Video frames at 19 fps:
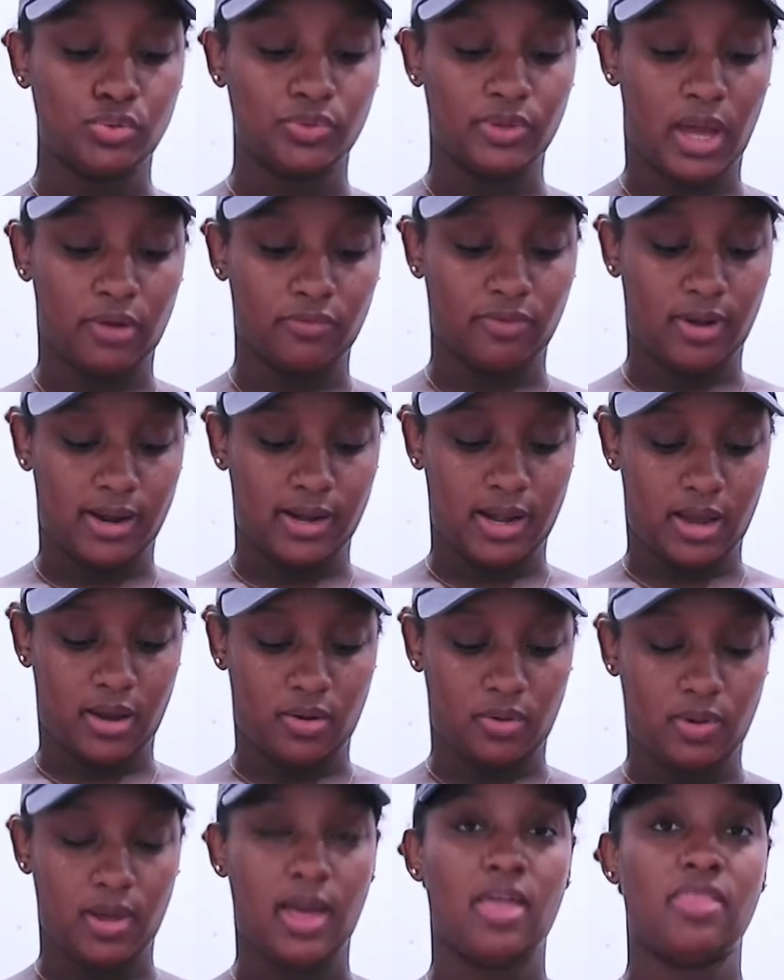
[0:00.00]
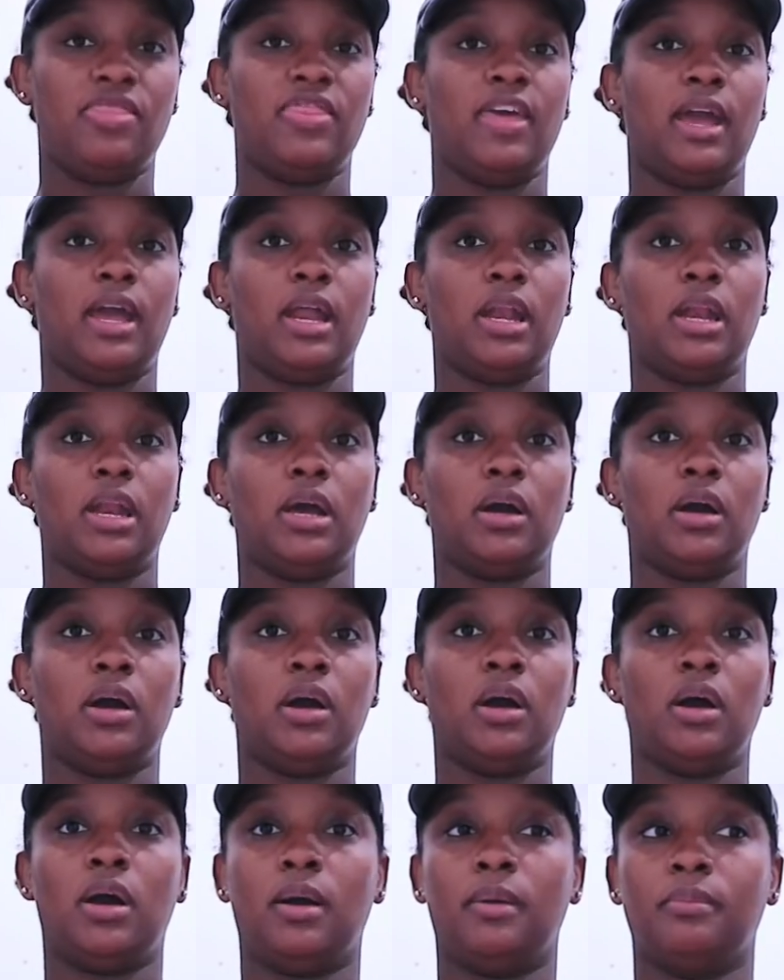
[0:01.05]
that right now and then
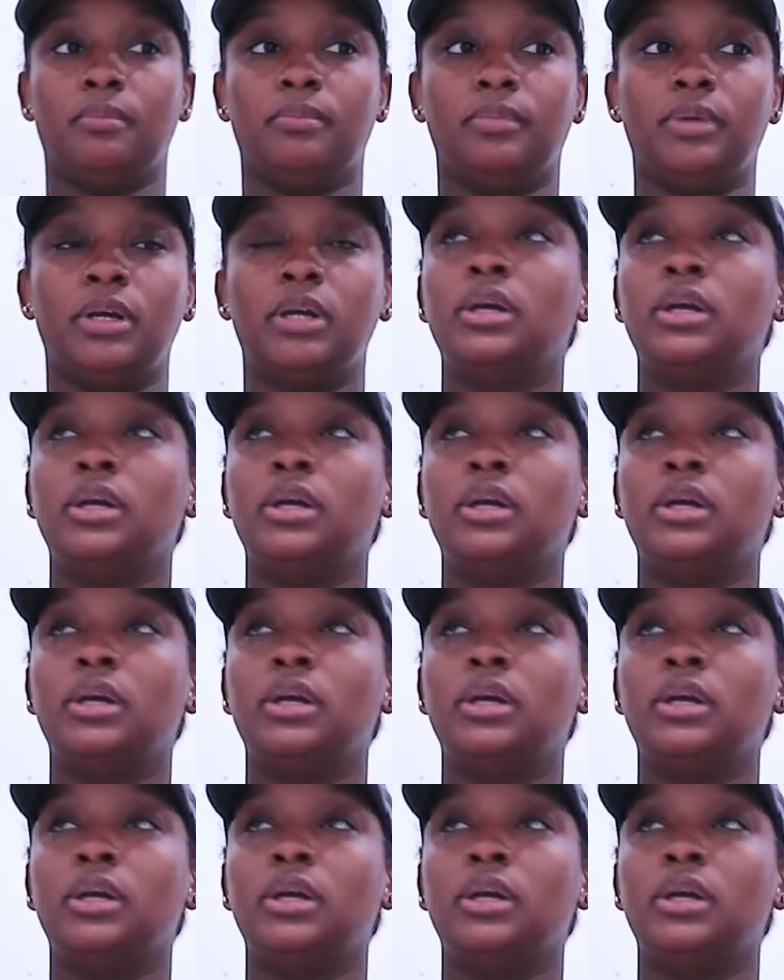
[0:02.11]
um,